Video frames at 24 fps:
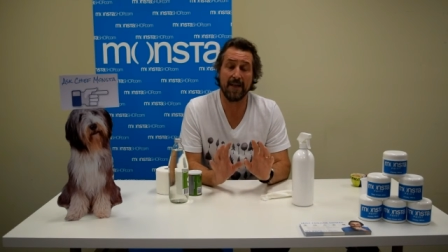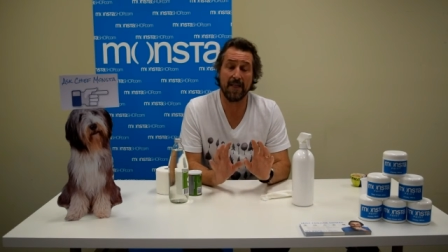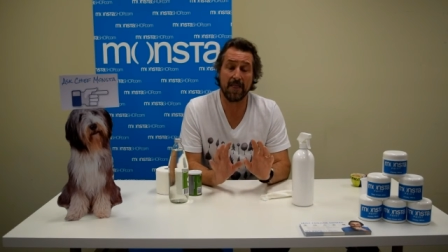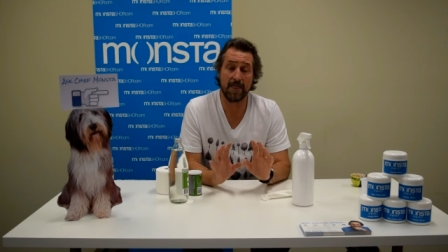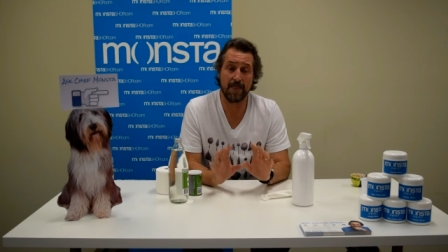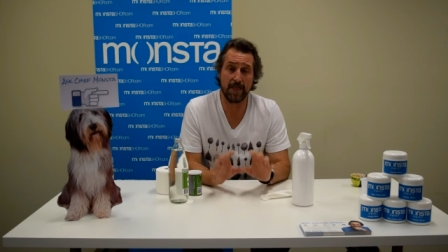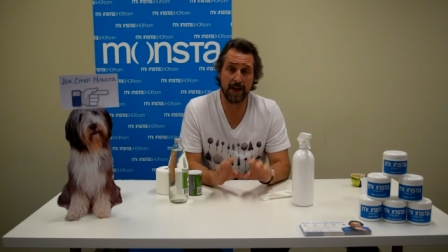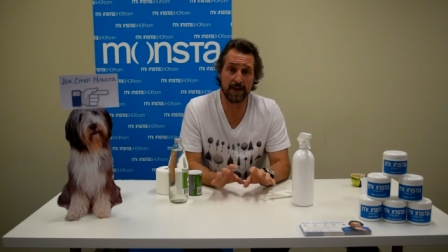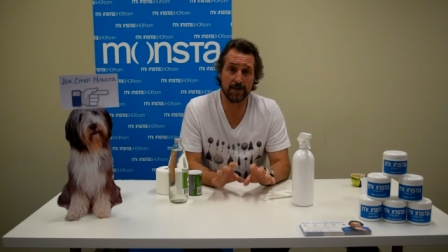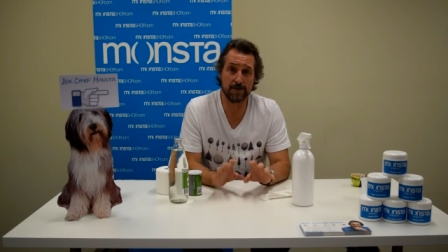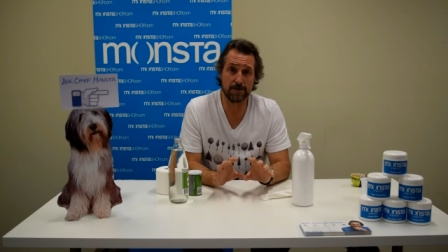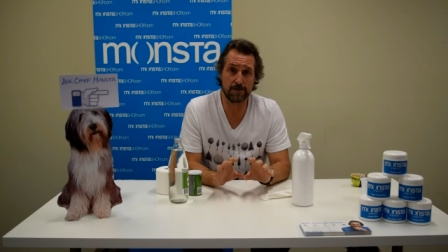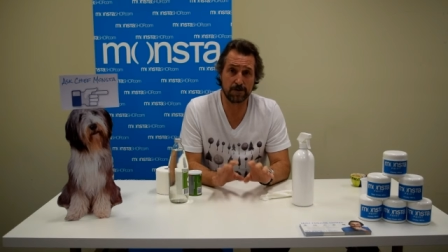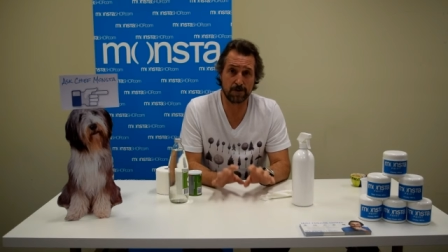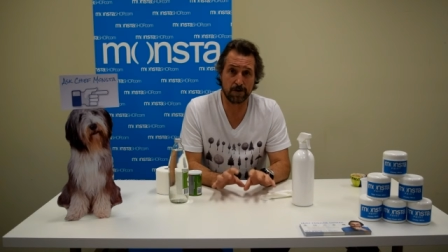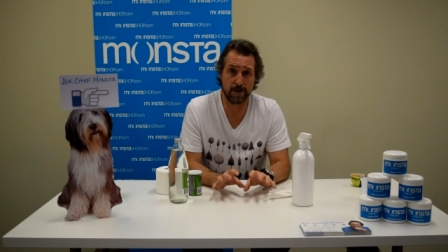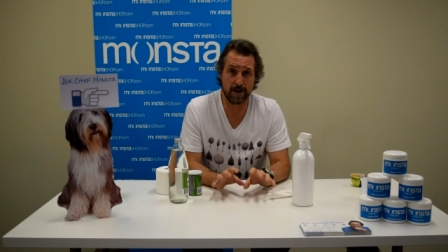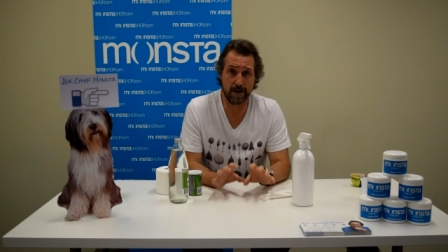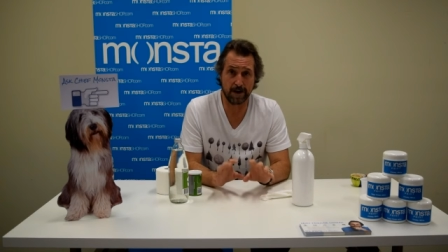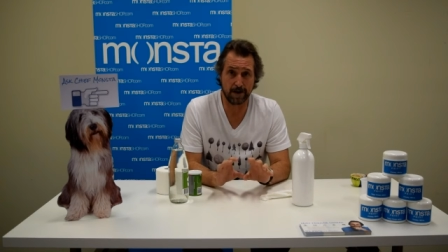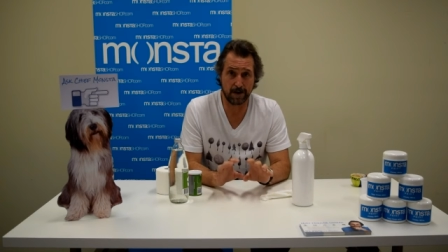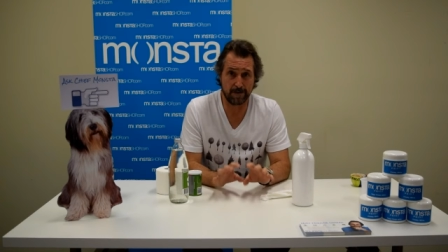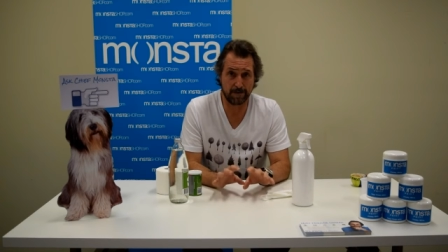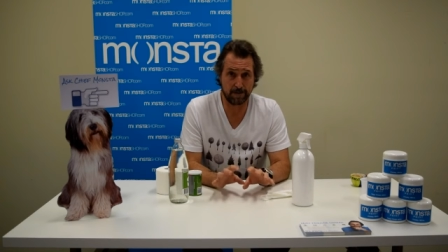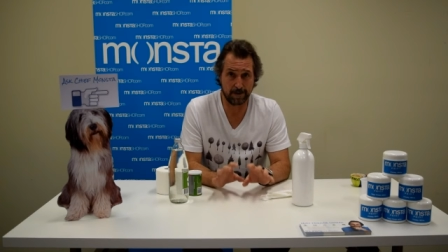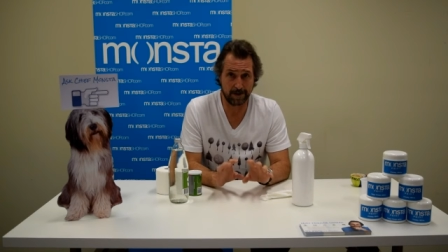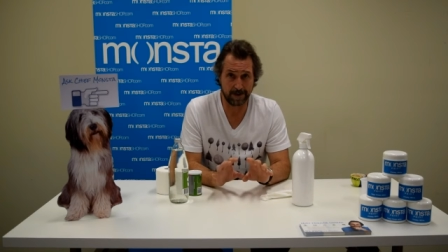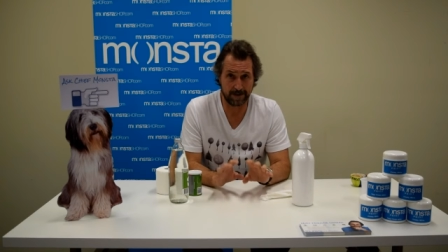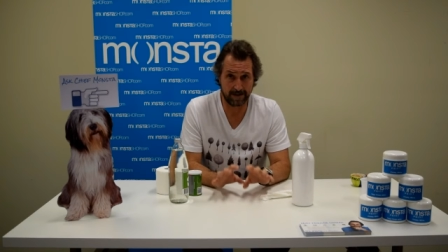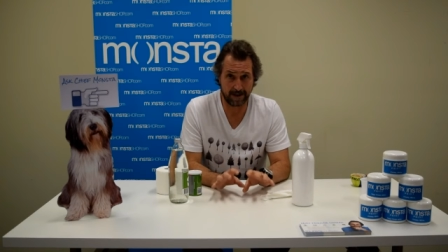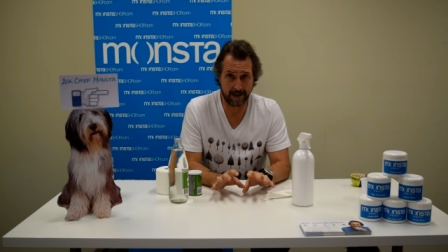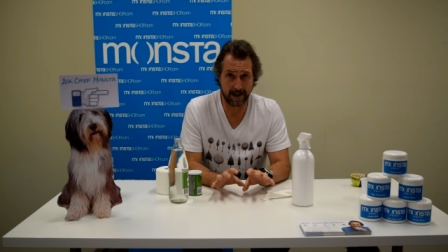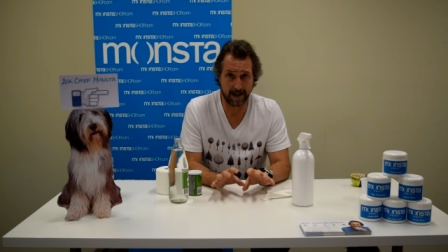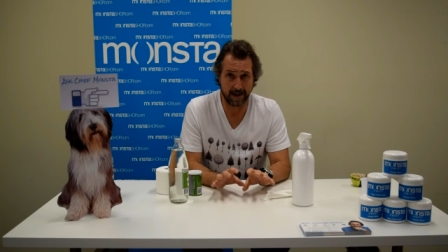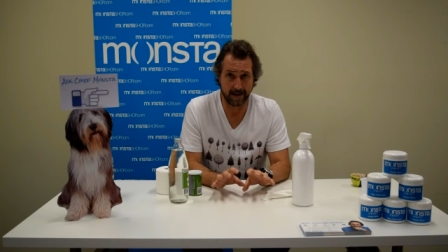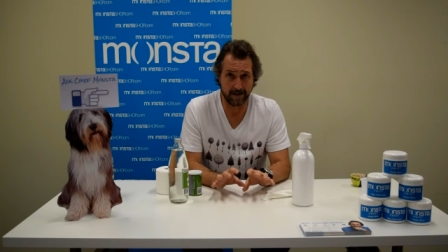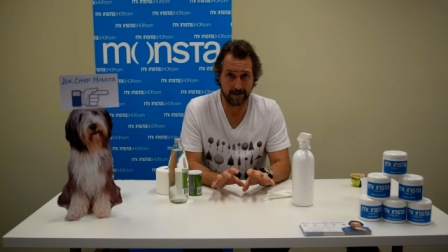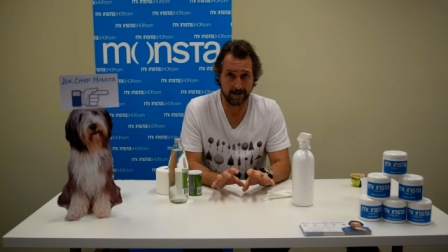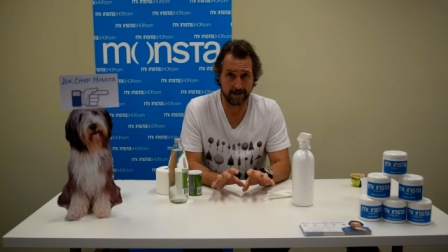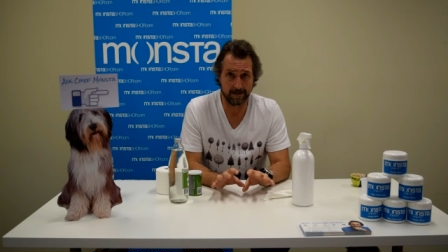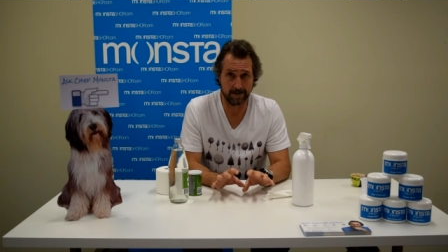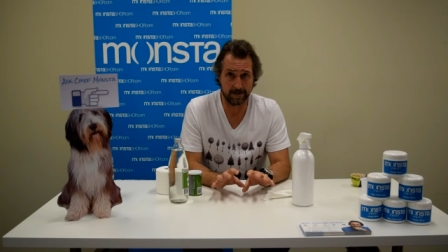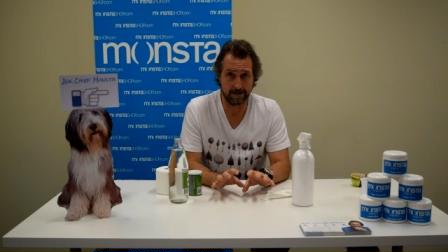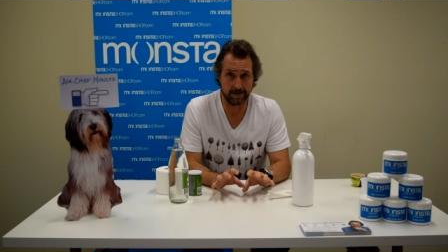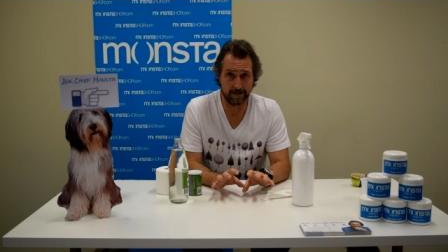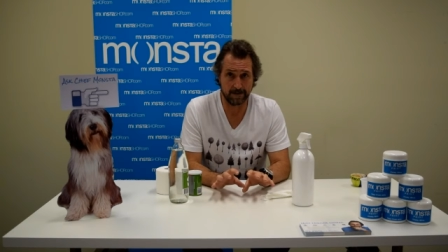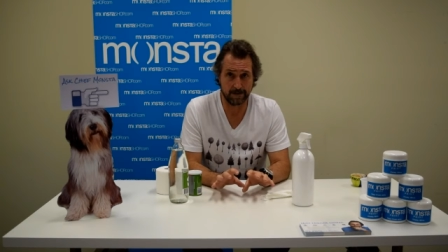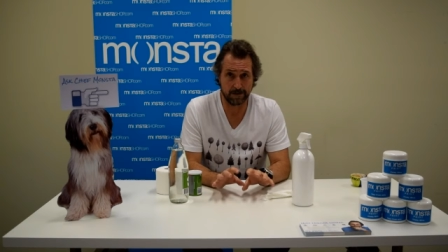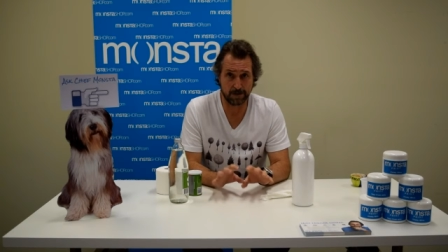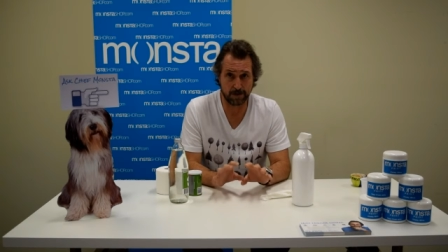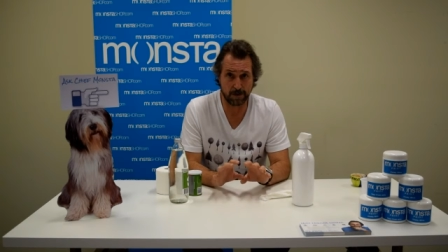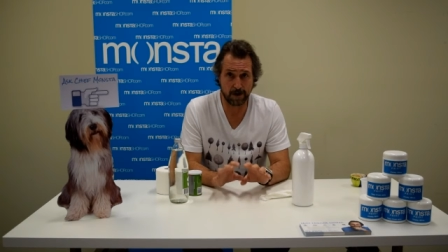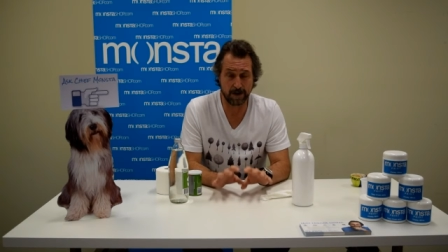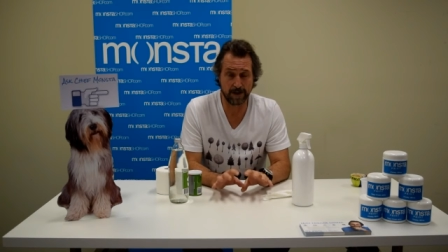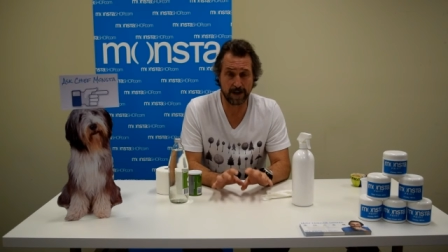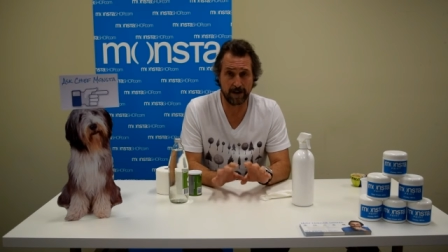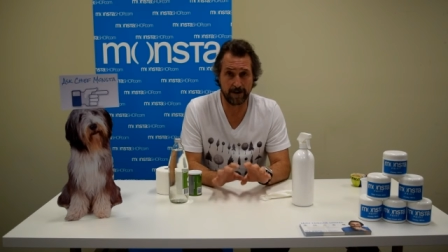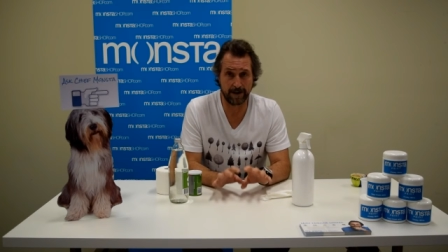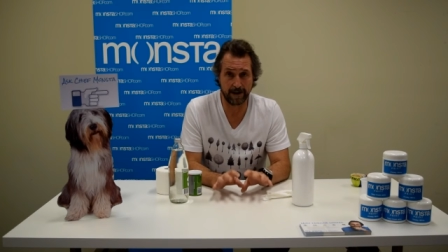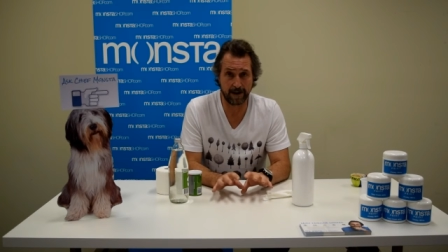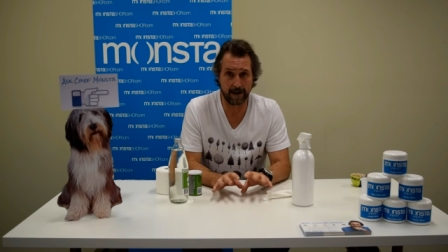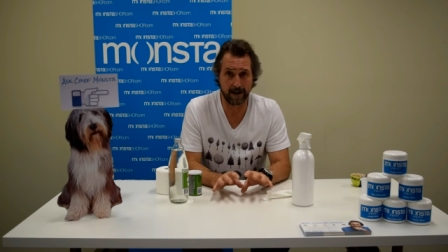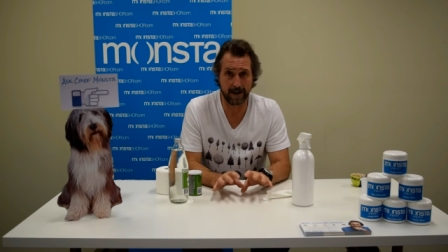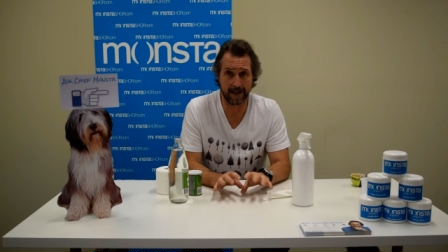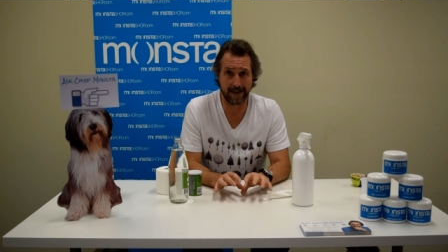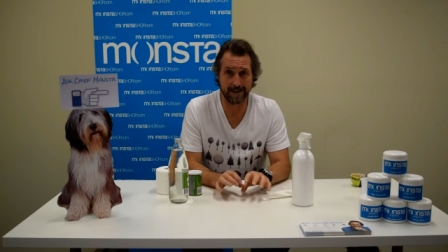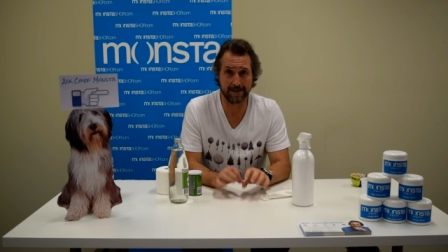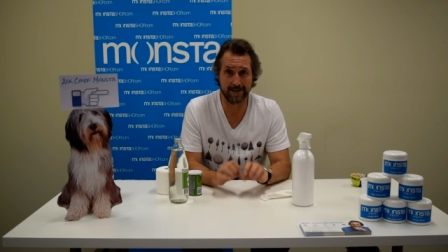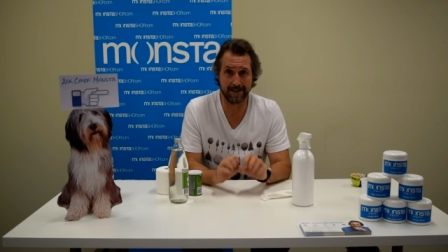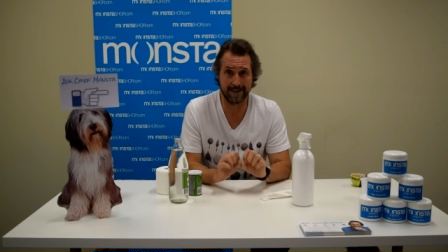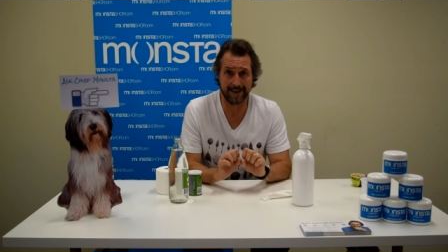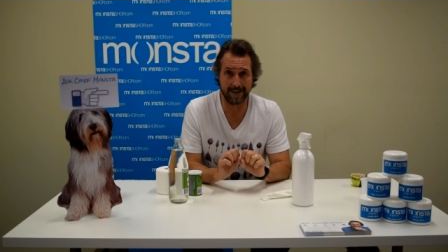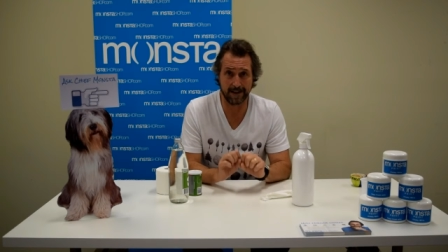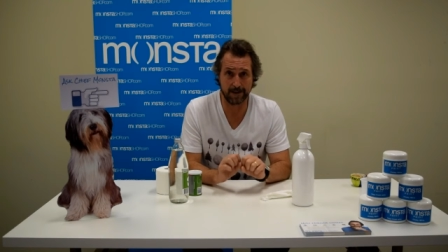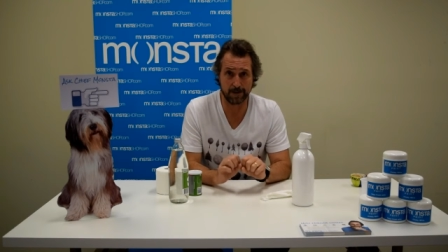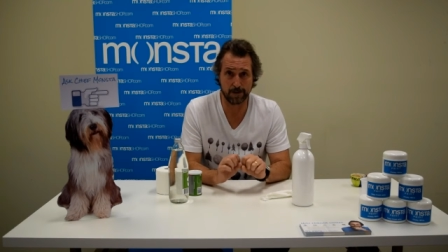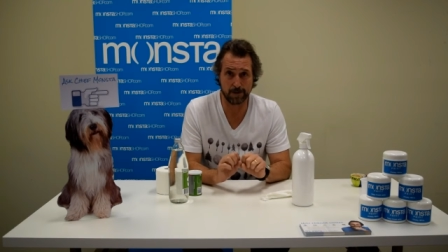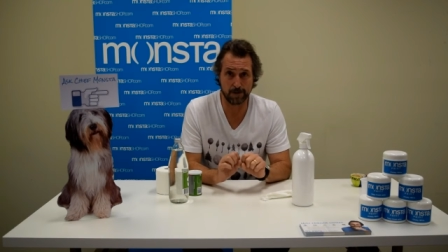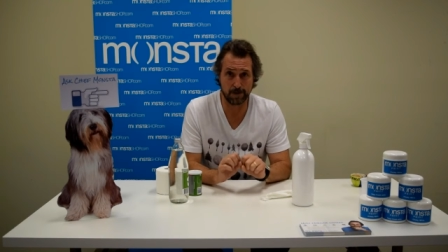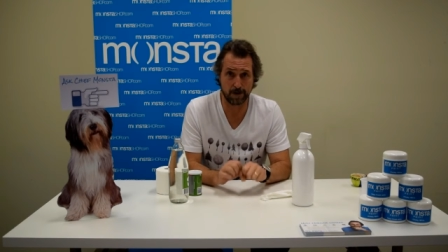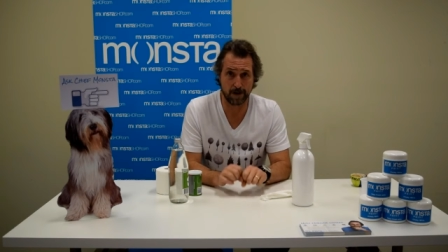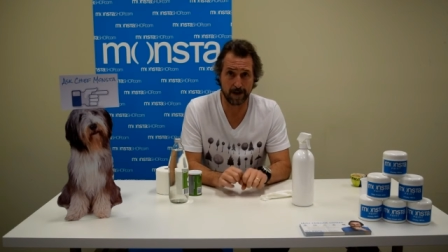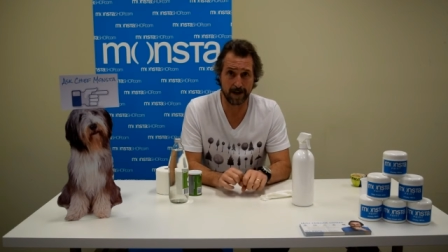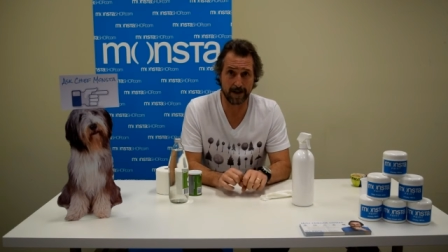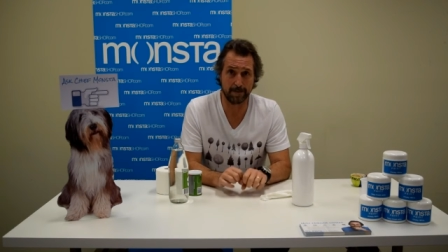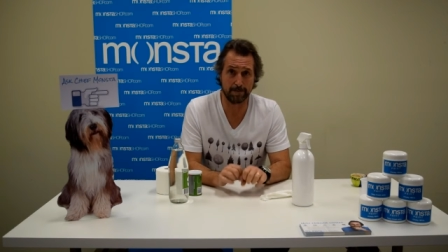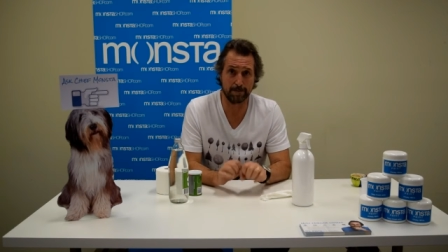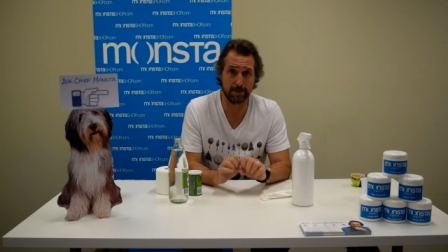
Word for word: Then dry it off with a towel. Dry the area clean so they can dry,